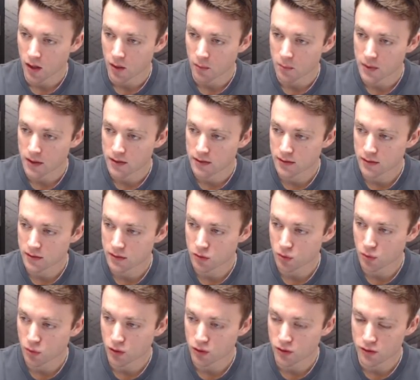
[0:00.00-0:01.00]
pieces
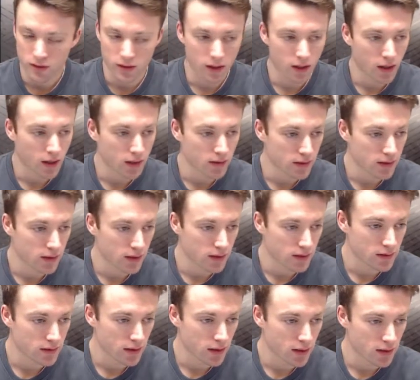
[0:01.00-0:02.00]
towards the
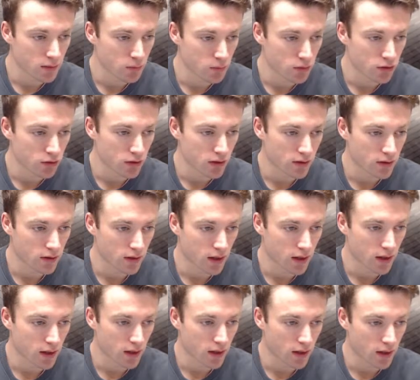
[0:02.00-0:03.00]
king side, which is
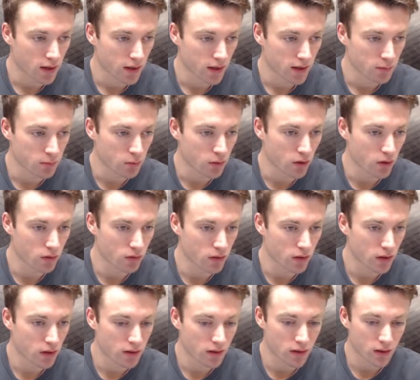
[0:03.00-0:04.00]
a
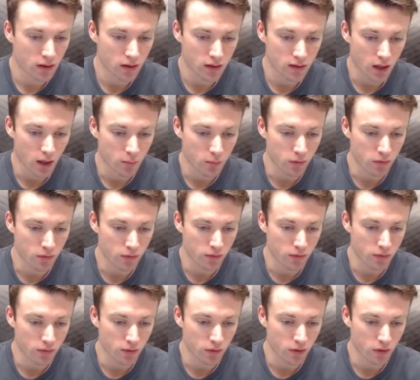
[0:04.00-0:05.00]
Kasparovian type
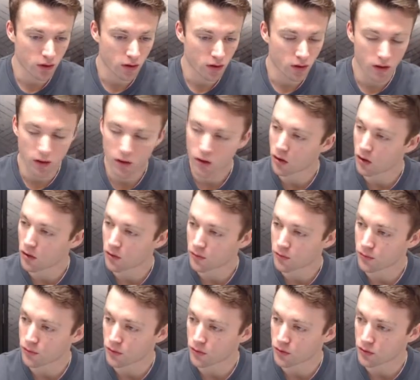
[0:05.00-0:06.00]

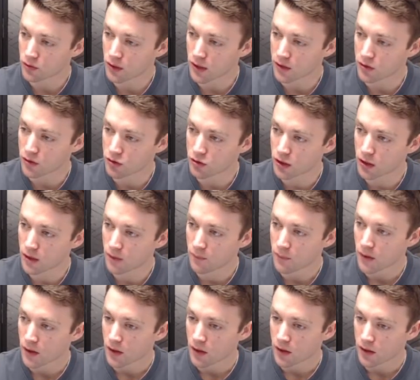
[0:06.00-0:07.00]
of strategy.
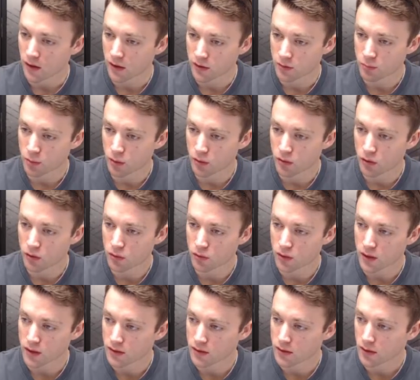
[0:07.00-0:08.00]
Kasparov
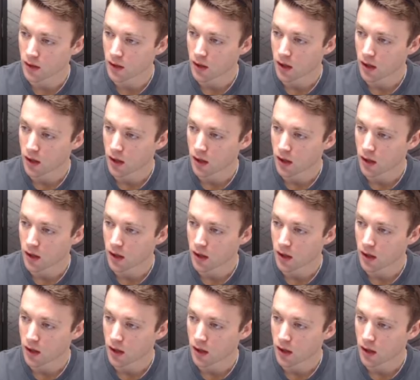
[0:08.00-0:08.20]
always